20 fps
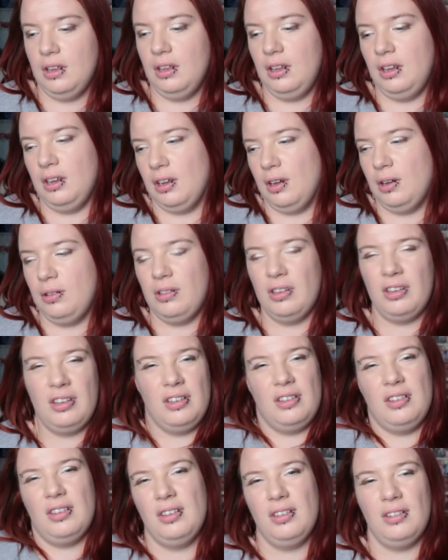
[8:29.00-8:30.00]
you know,
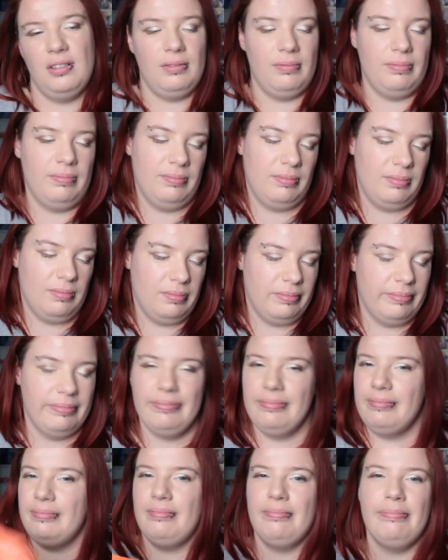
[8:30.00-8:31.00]
just
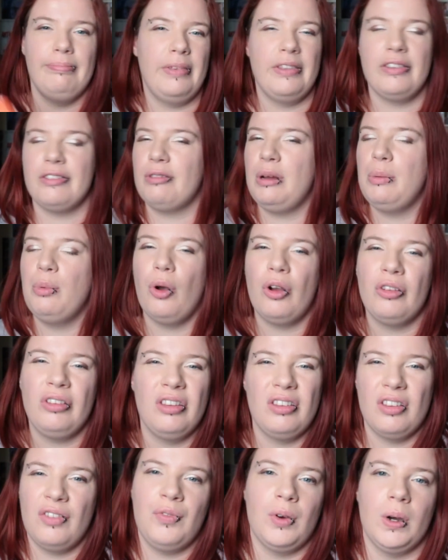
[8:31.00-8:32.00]
mystery
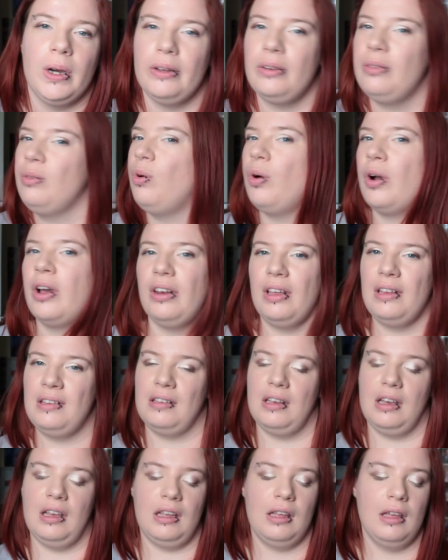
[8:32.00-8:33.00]
boxes are fun, what can I
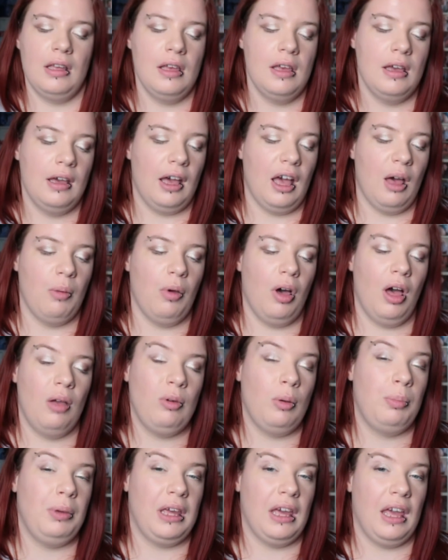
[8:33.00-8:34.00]
say? I
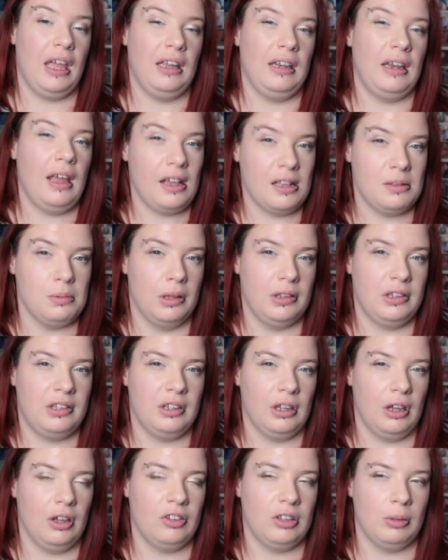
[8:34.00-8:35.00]
will be getting next month's
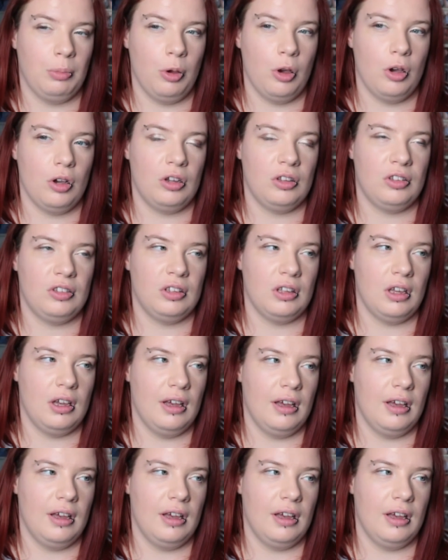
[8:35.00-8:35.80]
Degusta box.